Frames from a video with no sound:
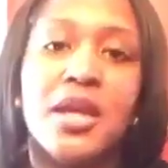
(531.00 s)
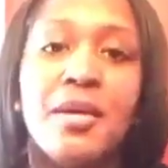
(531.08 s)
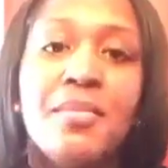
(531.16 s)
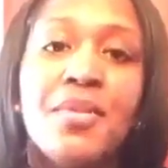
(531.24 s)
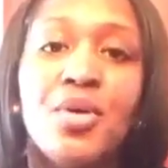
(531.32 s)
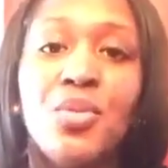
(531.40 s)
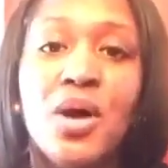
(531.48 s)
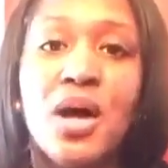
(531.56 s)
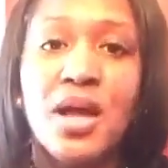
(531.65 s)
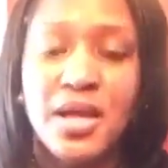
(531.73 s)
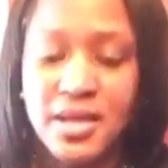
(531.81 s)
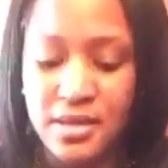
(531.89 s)
Number
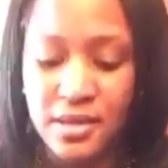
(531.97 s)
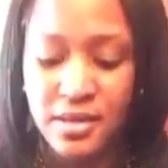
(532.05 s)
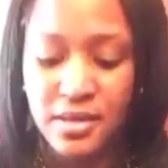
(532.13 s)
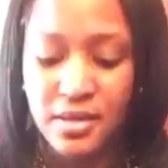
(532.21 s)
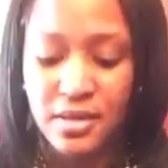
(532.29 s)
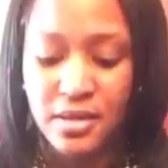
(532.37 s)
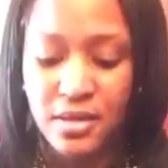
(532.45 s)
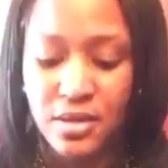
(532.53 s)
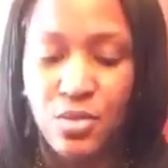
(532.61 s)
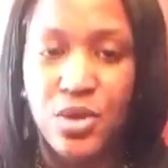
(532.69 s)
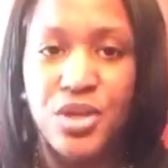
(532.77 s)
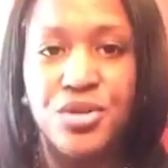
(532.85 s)
one,
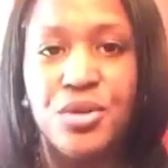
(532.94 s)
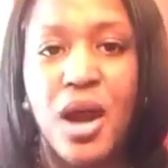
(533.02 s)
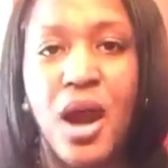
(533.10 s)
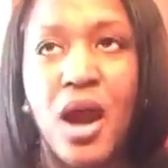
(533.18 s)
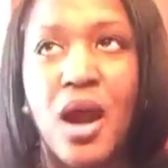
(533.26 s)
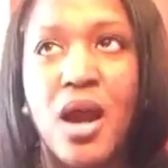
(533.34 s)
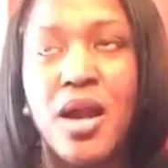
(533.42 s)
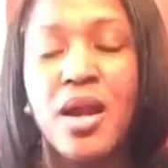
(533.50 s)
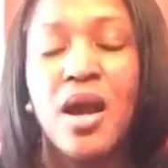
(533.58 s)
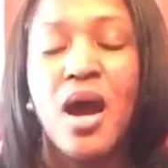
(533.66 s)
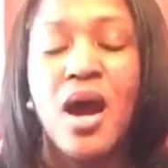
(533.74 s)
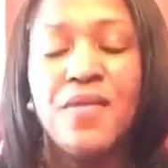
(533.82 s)
when you
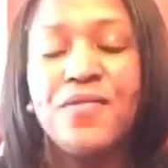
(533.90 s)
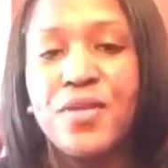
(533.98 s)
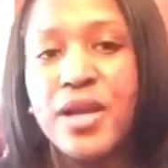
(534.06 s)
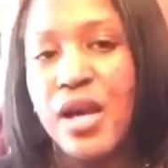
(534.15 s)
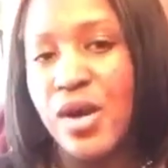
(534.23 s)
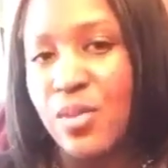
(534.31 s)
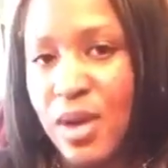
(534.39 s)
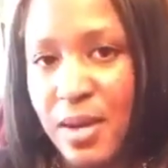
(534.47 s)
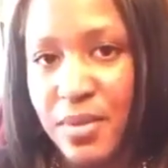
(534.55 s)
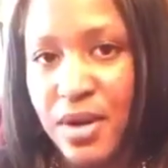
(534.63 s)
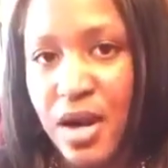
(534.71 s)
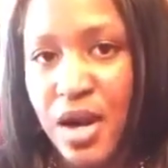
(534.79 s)
are offering a
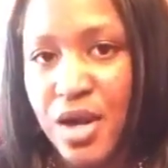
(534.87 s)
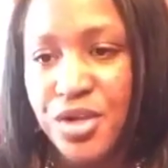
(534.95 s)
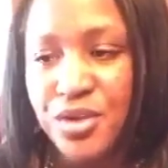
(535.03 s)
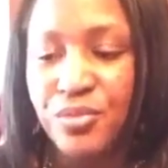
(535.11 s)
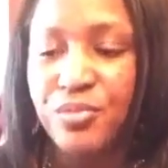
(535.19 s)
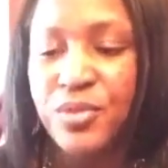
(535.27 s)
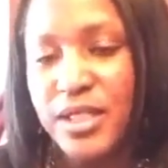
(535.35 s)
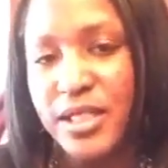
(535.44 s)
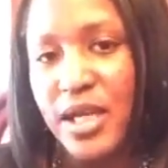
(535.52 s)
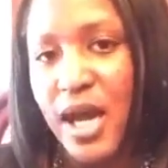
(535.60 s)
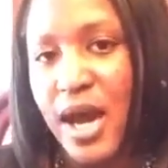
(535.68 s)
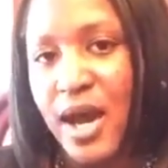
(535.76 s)
webinar, you're
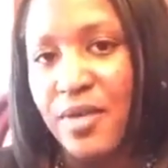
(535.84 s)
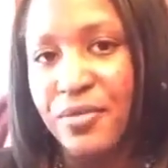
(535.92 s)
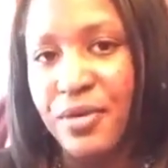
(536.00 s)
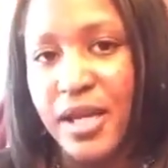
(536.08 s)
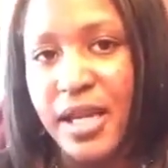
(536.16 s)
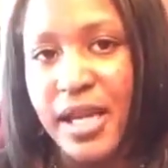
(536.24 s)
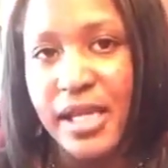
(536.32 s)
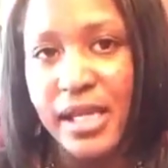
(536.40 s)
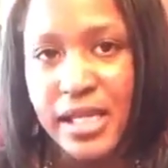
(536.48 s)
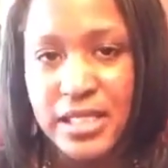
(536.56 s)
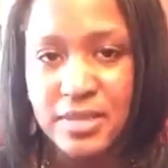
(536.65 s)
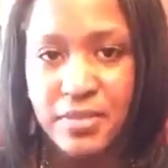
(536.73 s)
really offering an
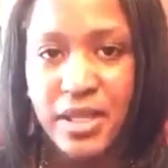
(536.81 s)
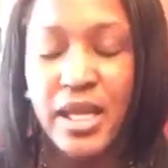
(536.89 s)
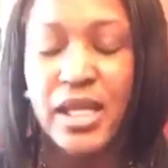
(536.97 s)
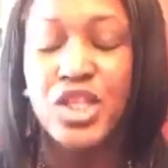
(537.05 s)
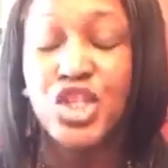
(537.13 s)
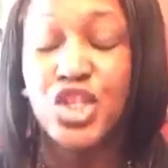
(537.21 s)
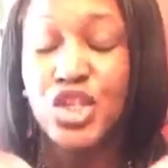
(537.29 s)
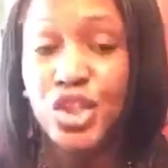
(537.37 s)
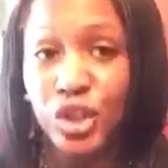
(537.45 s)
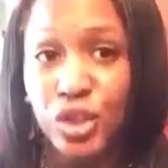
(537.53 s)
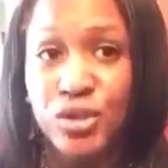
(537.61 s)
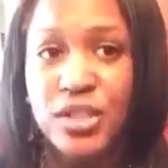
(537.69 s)
intimate,
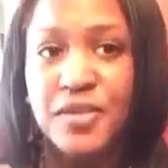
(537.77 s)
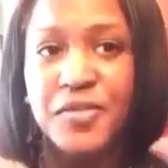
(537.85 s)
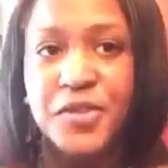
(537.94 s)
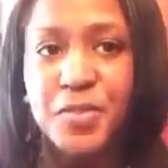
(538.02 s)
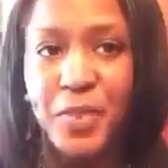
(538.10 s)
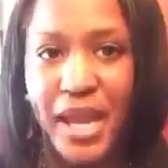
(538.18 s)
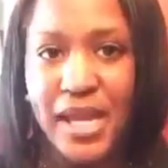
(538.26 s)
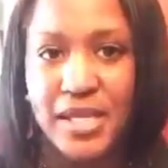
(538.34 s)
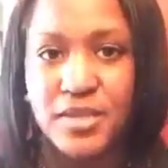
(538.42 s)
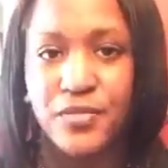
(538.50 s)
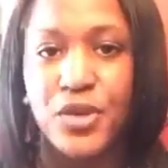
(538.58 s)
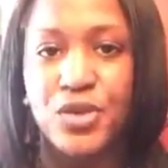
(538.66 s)
exclusive
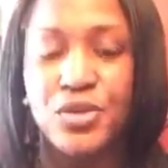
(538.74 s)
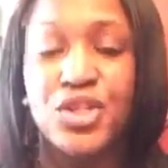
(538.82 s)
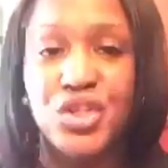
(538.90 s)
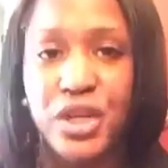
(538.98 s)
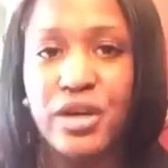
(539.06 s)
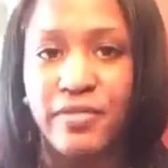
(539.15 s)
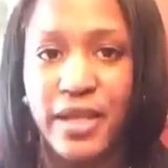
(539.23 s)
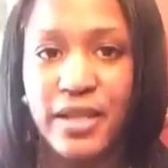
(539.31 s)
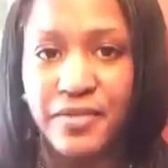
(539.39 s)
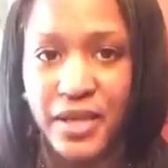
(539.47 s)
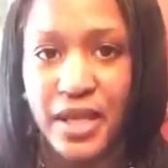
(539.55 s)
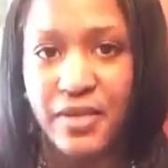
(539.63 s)
space for you to share
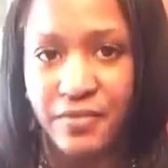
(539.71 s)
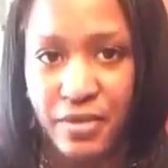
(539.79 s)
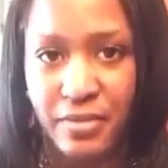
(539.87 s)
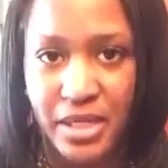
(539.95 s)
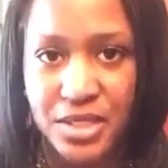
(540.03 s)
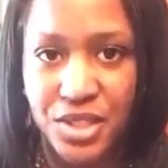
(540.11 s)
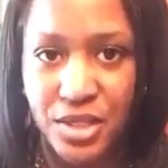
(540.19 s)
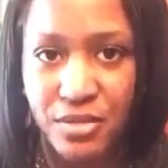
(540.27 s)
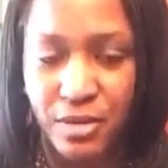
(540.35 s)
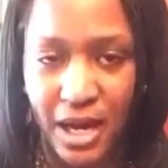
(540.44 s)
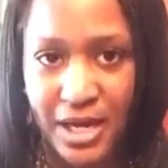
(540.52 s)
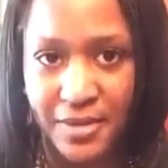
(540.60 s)
relevant
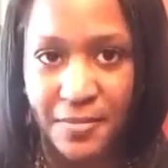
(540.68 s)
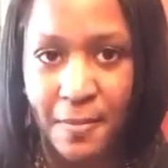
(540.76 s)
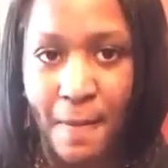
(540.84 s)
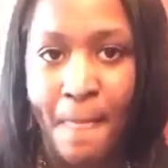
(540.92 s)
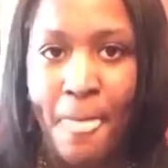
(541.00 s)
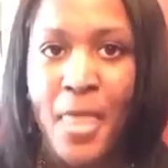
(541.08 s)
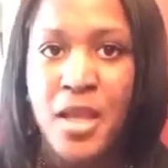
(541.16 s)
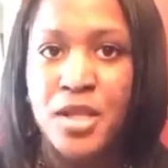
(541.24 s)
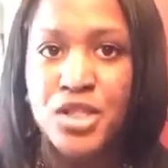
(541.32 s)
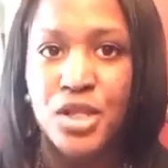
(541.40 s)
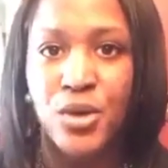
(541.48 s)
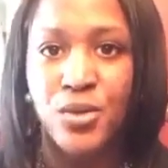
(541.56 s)
information, right?
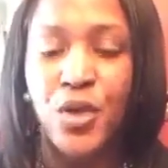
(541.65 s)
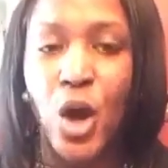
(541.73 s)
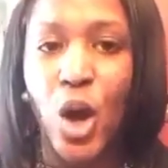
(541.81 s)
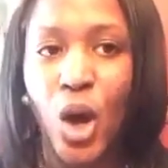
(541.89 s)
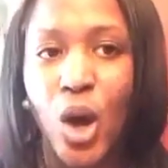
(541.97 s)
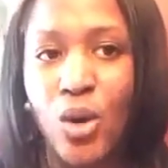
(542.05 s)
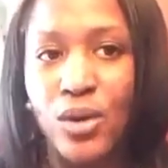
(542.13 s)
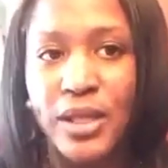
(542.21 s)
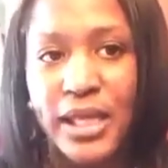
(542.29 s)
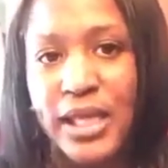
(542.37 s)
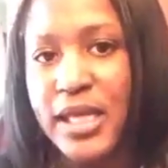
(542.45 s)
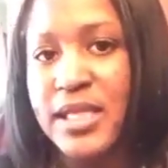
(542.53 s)
So the whole
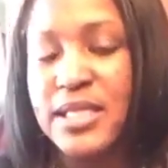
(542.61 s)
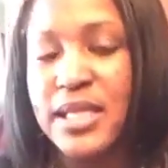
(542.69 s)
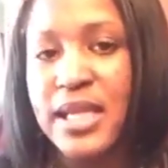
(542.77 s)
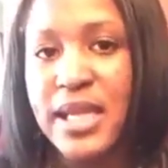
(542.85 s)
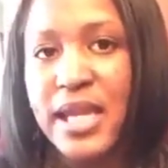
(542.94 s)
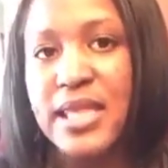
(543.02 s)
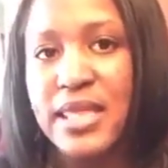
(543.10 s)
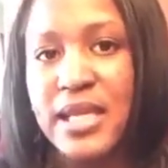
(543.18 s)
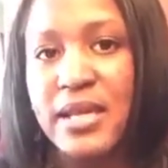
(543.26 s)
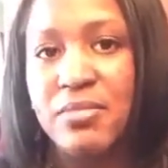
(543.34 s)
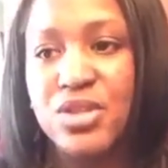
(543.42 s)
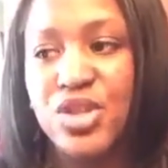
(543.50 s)
key is to get
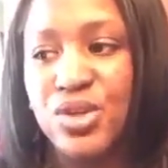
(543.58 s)
them